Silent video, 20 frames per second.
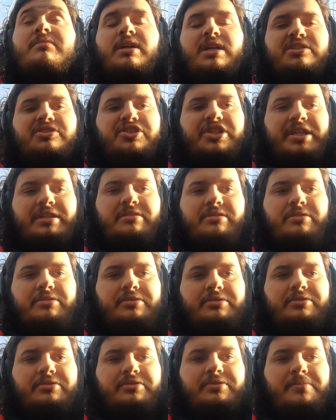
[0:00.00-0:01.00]
as
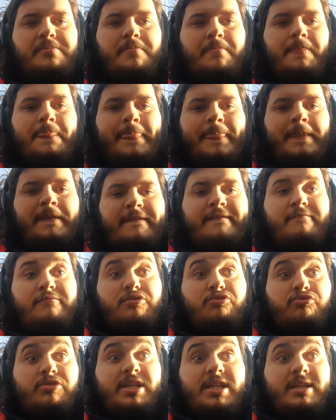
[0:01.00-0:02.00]
jesters. We're
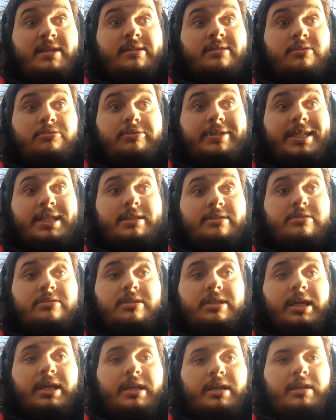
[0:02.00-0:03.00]
really, really
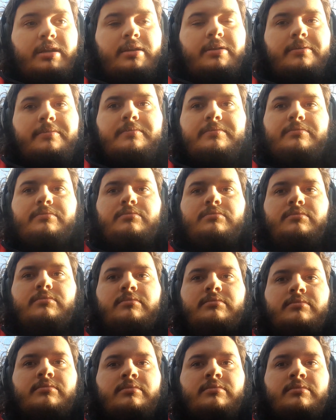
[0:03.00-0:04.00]
scared.
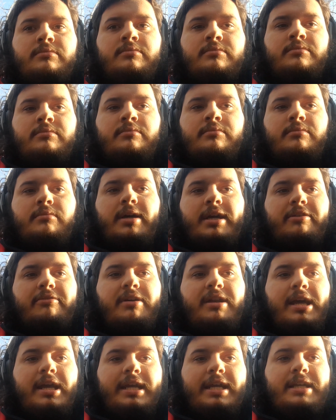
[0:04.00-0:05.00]
Like
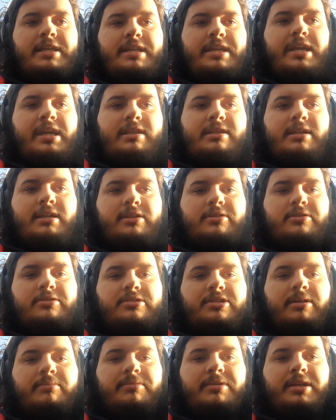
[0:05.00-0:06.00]
when I get yelled at or
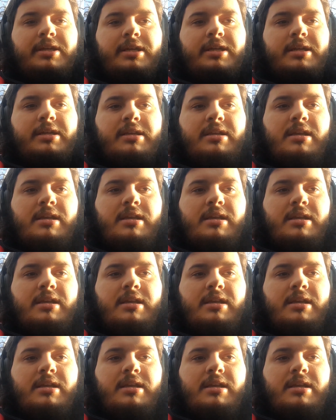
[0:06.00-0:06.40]
something,